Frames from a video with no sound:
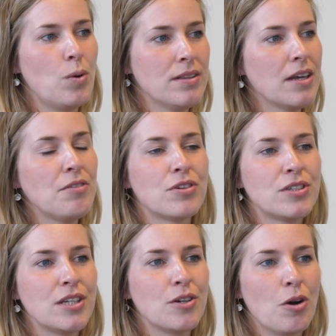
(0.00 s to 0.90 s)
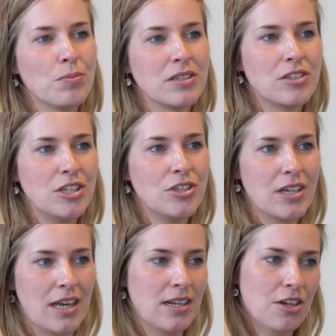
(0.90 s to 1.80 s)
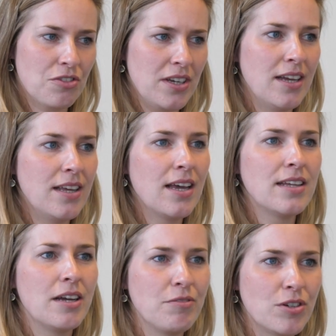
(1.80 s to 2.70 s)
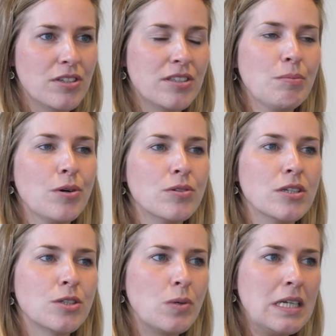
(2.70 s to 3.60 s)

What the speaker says: with diversity competent teaching and creating a diversity bonus,